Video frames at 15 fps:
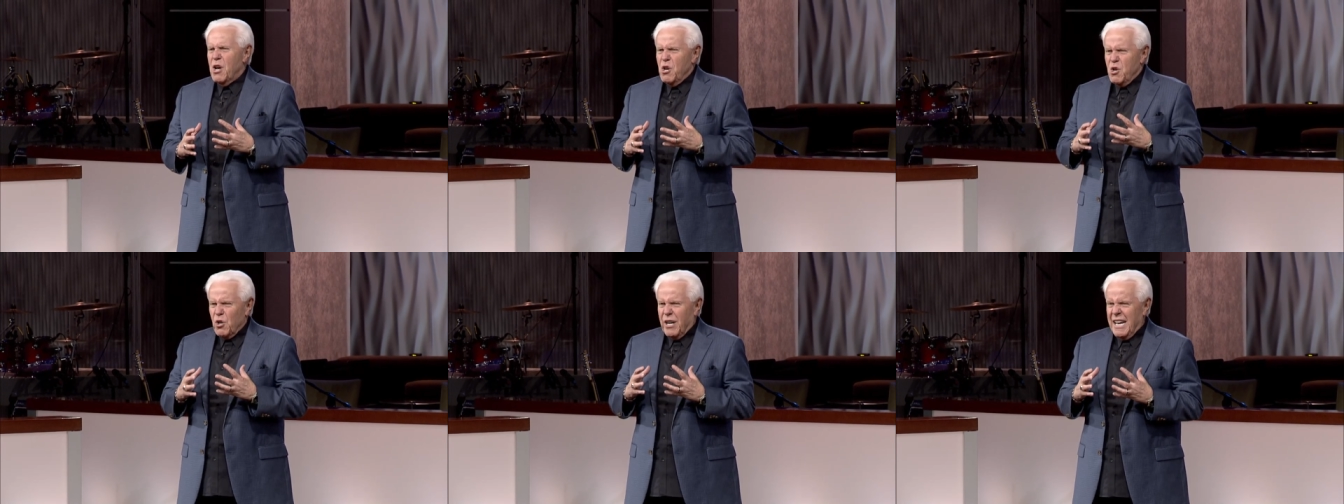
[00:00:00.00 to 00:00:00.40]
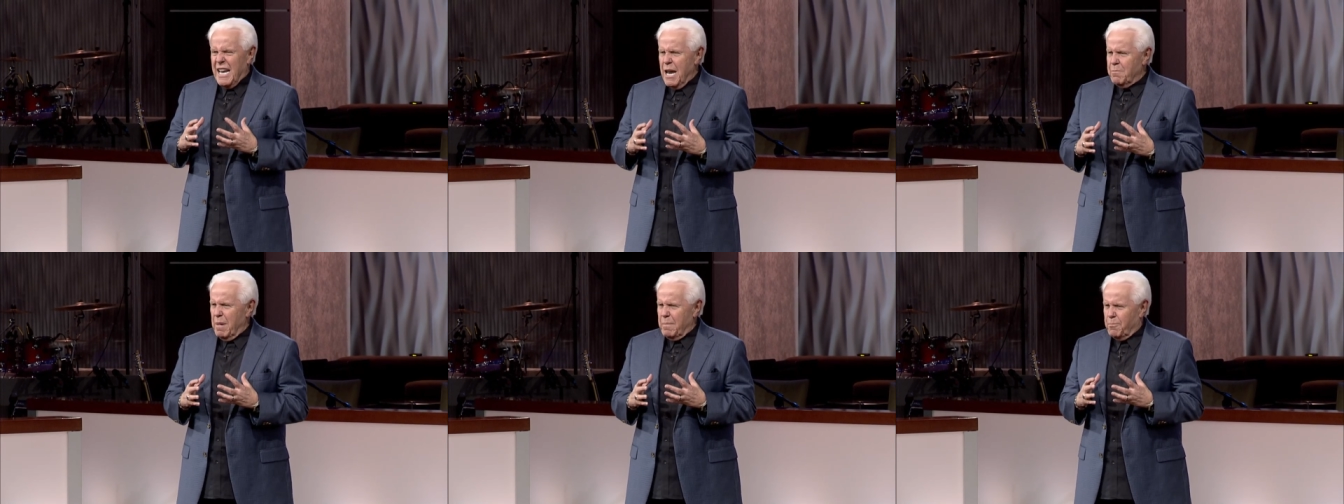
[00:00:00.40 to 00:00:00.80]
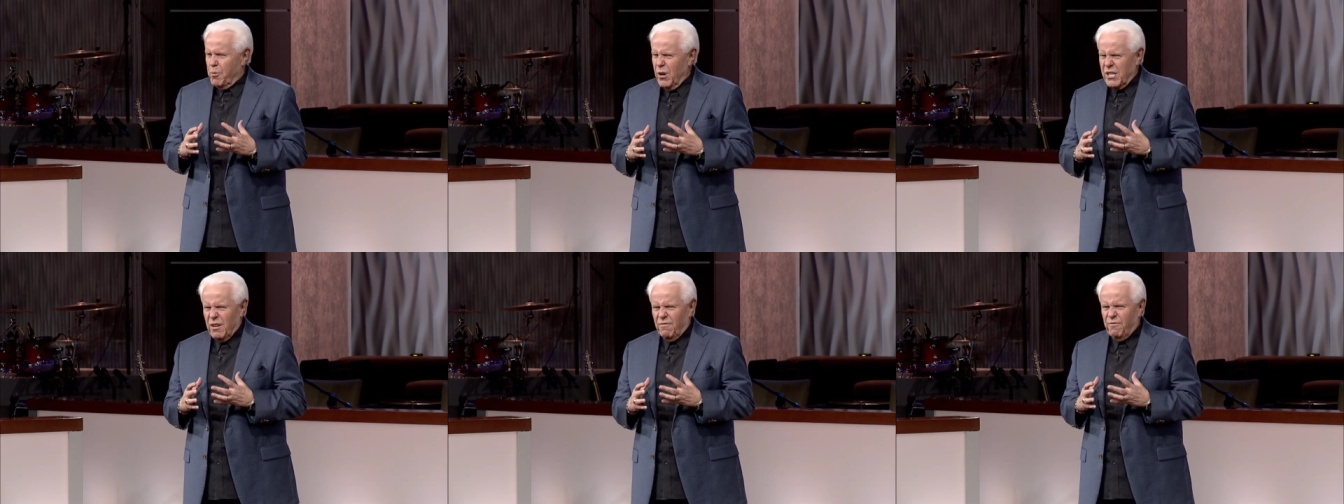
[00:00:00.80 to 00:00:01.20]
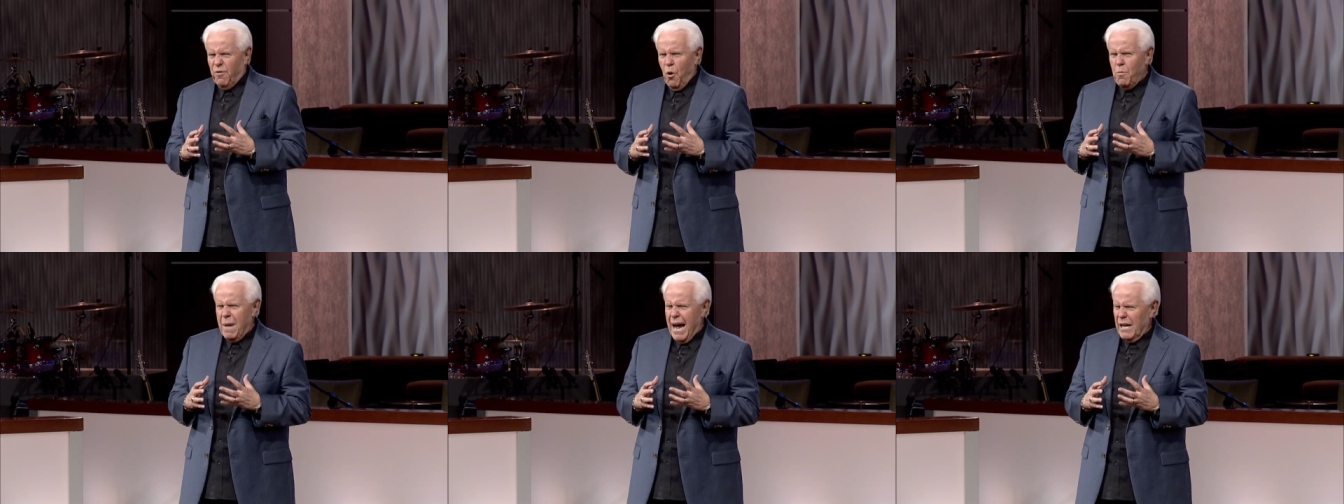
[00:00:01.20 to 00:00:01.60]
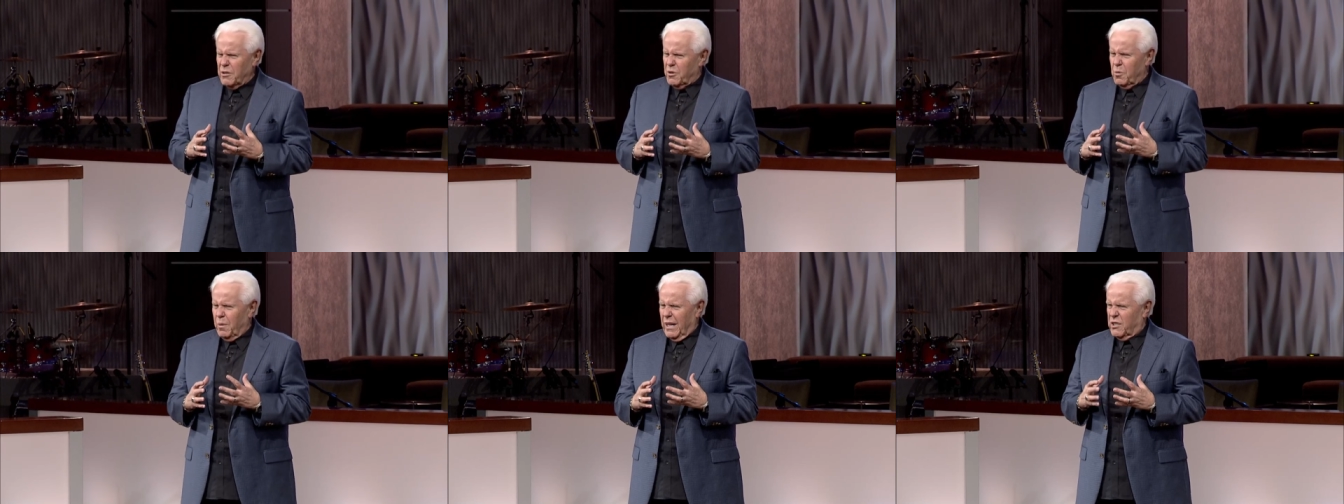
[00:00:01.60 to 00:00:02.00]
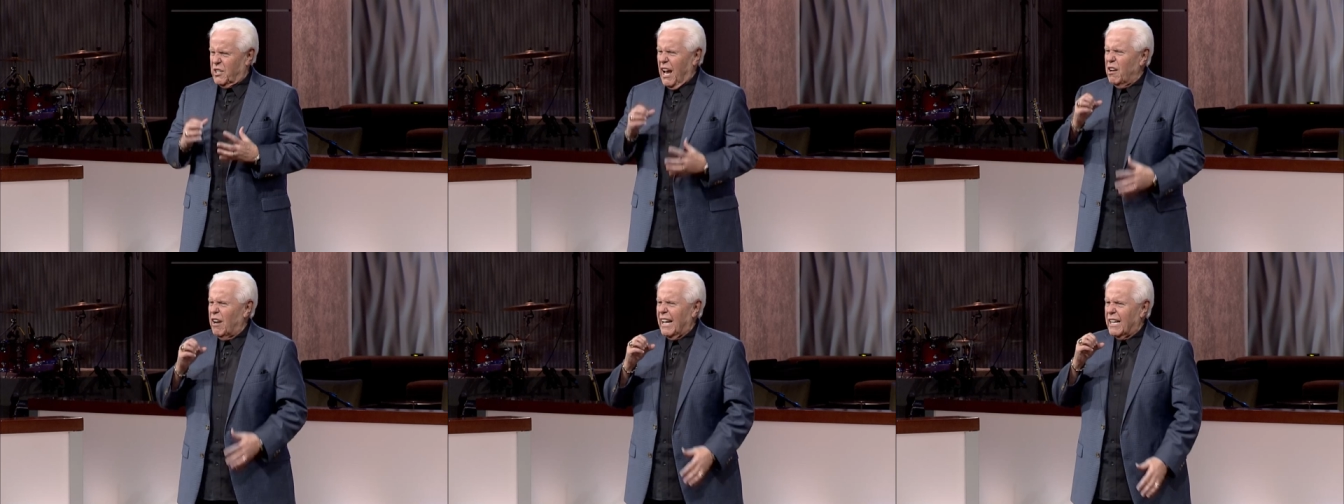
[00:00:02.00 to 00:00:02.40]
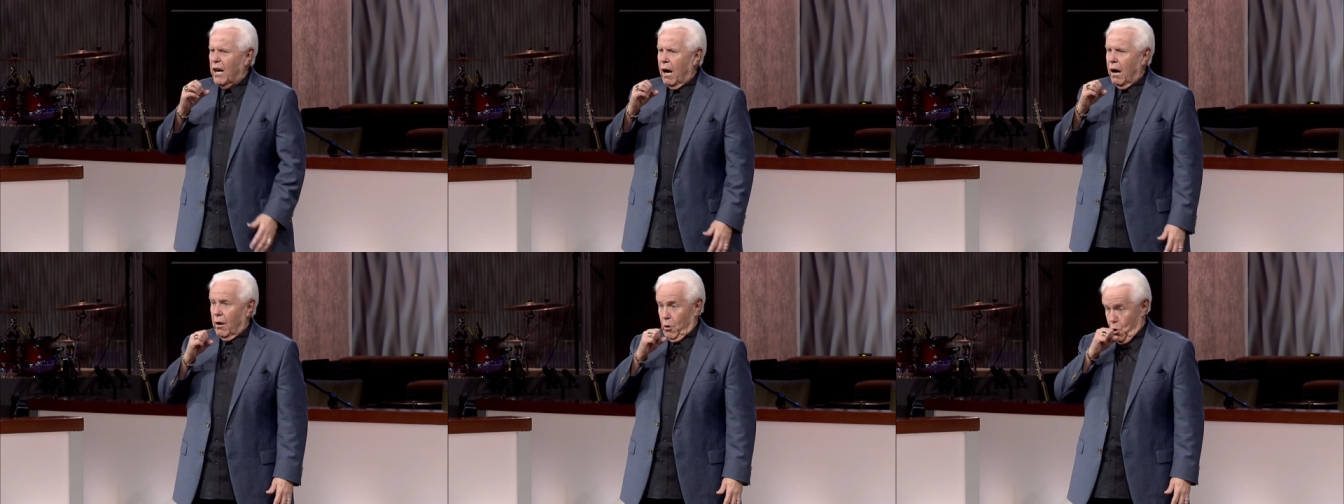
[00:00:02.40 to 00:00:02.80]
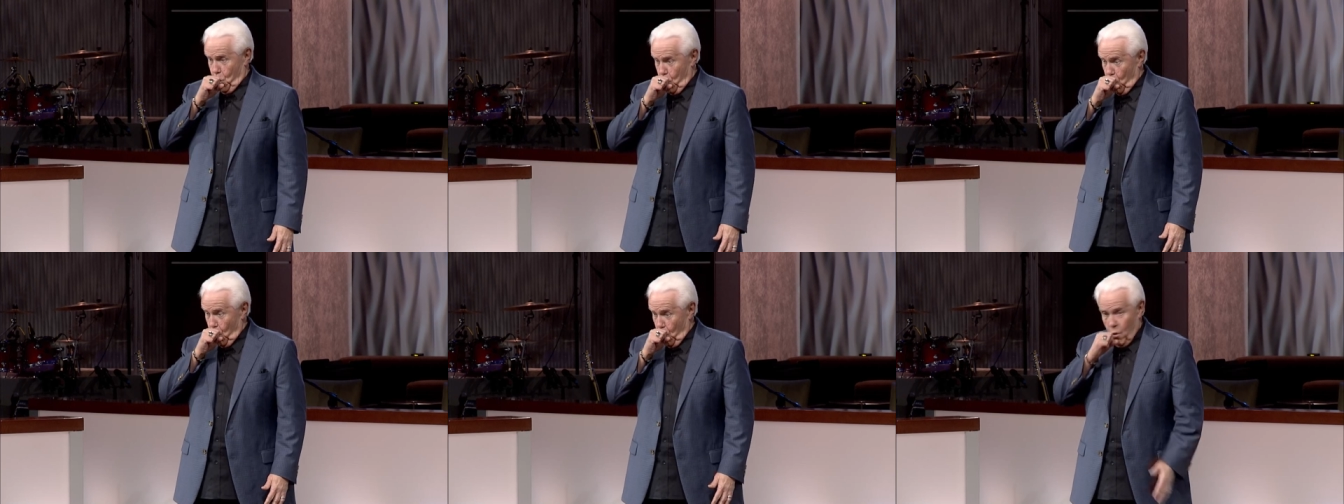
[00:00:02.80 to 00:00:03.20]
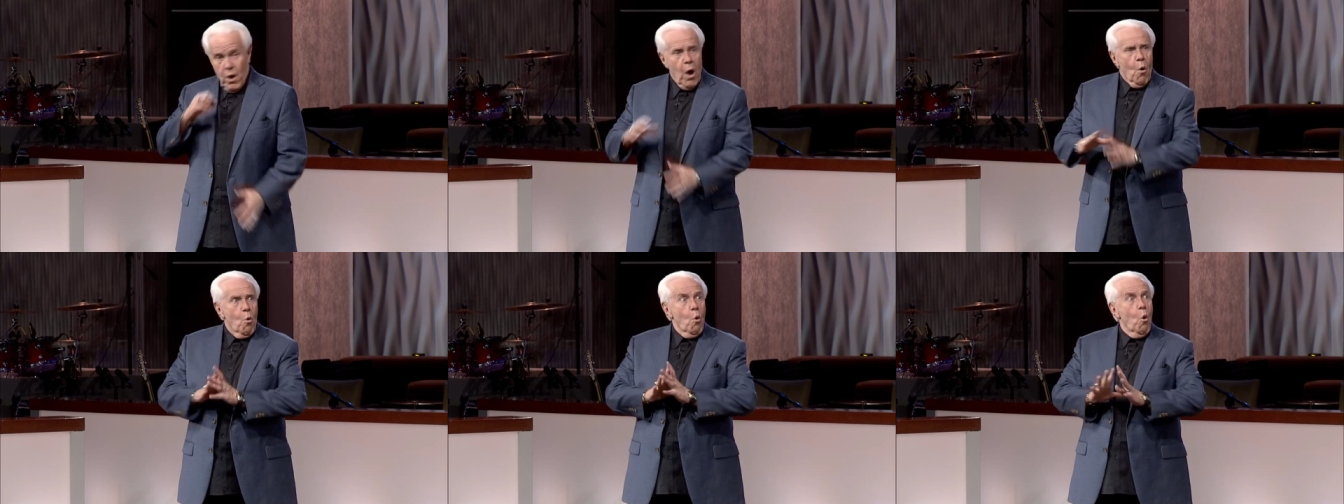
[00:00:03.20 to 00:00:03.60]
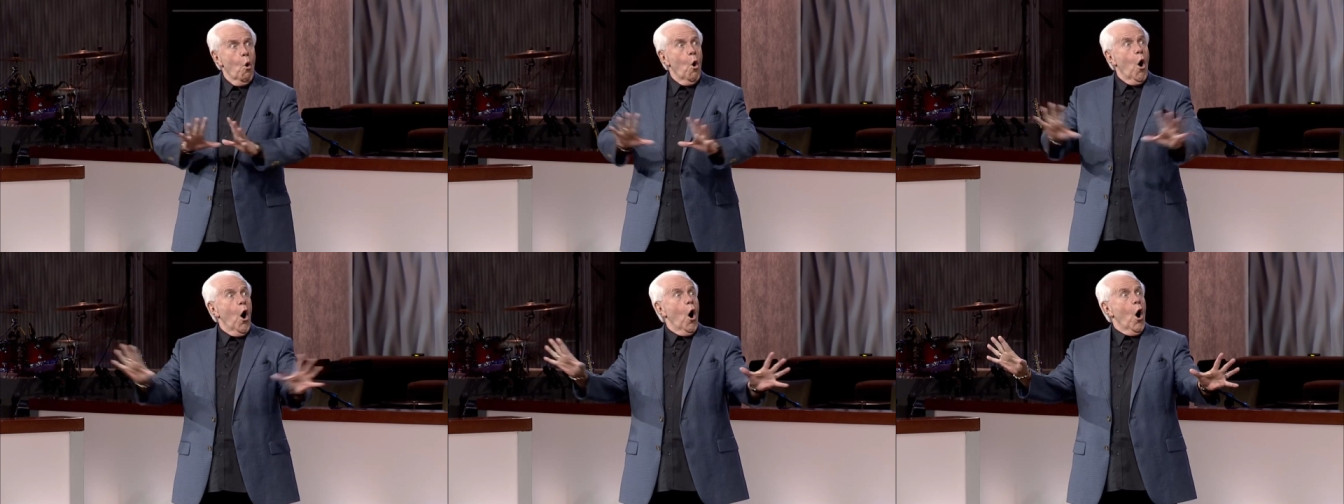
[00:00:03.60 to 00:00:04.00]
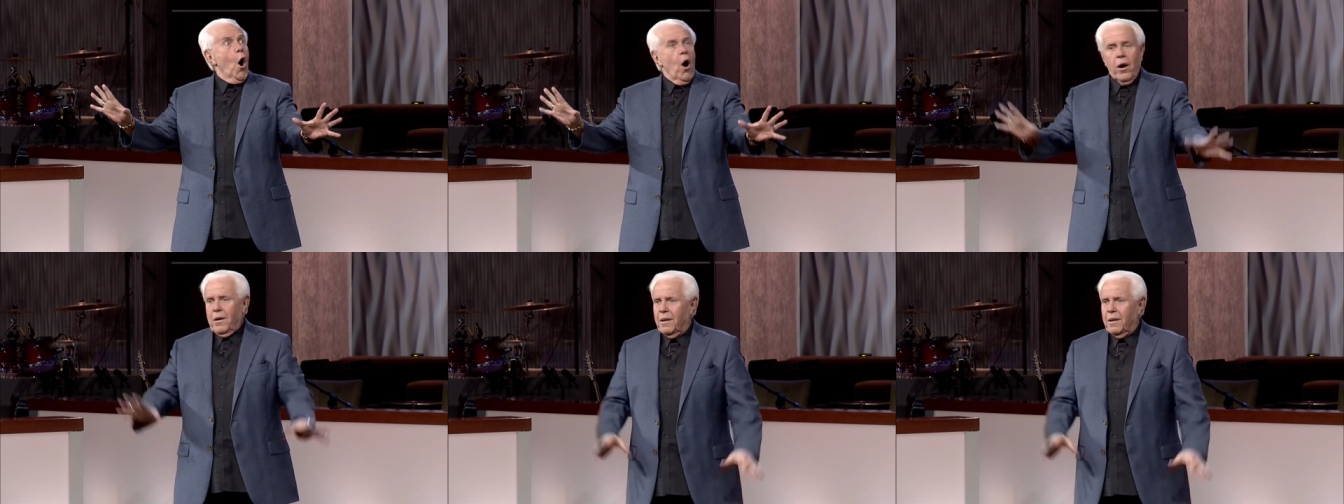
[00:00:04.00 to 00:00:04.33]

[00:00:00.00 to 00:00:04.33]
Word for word: You could hear me preaching four miles away. Sound like God. Hello. whoa.